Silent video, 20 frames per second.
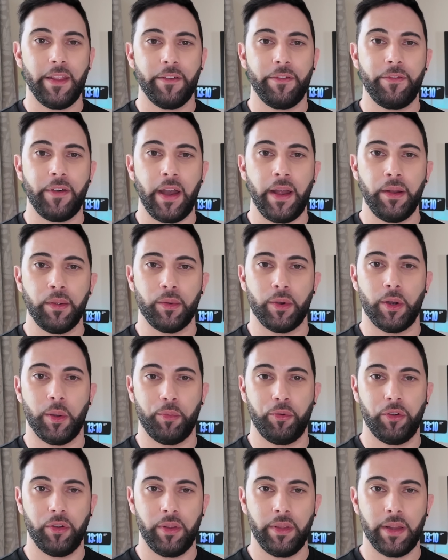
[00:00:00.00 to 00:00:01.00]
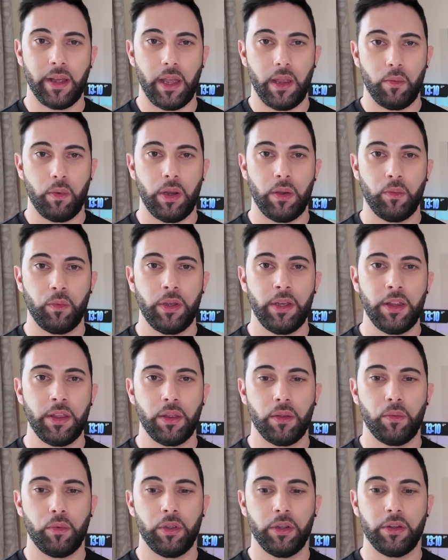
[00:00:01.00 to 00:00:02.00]
the final option that I went
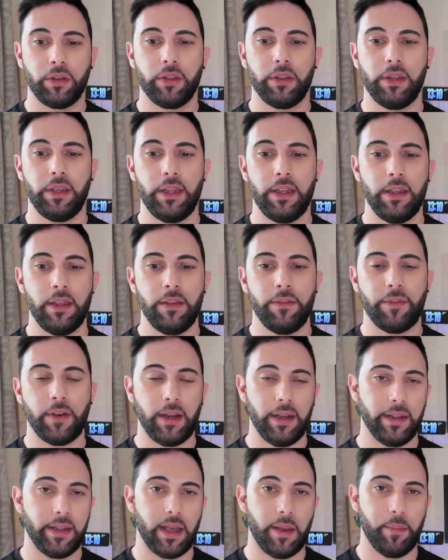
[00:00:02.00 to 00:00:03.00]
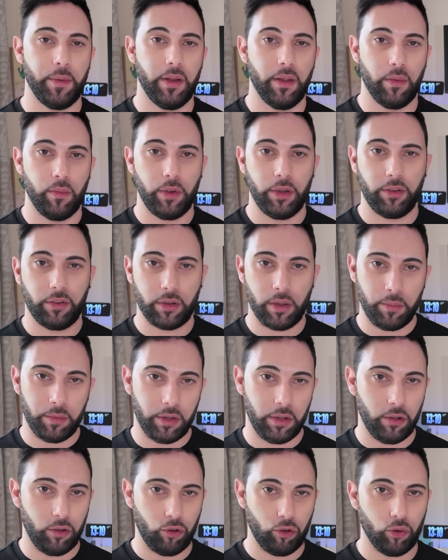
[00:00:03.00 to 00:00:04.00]
with was the filing cabinet, which
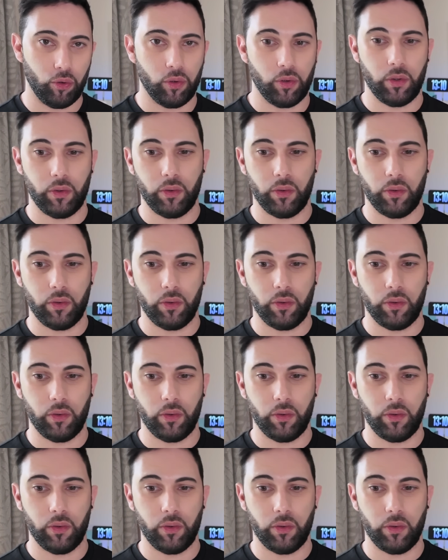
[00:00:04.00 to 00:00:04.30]
comes in a short